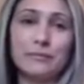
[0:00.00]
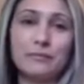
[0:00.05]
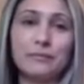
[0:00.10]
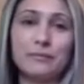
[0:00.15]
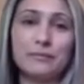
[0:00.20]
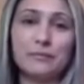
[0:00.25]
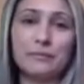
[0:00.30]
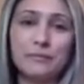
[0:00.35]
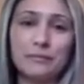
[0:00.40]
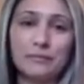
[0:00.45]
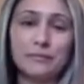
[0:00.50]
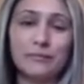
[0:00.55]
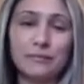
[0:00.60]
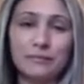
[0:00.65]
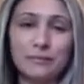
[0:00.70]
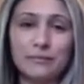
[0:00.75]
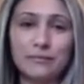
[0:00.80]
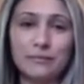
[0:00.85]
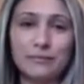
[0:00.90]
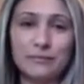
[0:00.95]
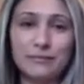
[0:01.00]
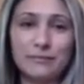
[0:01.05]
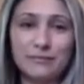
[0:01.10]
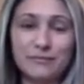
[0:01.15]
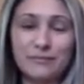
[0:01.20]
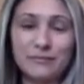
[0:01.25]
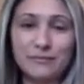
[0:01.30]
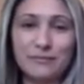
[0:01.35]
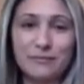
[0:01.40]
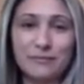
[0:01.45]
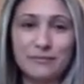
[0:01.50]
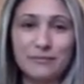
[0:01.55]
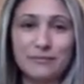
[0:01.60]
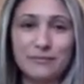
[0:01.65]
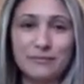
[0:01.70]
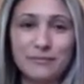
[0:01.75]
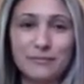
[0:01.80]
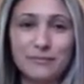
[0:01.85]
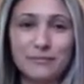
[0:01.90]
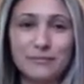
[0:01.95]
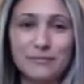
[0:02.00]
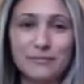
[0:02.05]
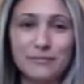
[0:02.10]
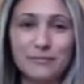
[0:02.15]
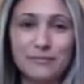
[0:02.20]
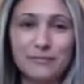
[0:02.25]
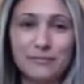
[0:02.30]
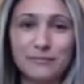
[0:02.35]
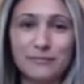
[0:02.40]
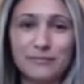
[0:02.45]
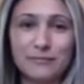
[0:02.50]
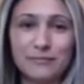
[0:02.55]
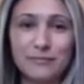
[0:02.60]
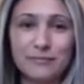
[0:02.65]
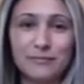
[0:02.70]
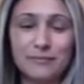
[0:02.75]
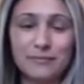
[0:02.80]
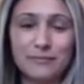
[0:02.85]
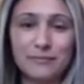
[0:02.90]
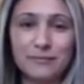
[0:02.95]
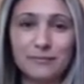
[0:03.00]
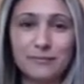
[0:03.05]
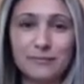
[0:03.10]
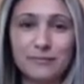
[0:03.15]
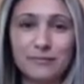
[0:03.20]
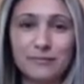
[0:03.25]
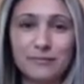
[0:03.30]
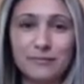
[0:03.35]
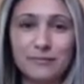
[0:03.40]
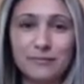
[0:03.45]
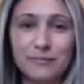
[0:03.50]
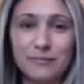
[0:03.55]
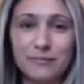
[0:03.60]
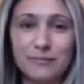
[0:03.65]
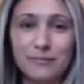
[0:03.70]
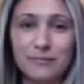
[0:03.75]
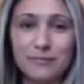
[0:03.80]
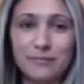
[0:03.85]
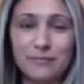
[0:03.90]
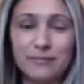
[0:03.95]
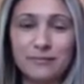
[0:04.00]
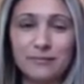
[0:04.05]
This person isn't speaking.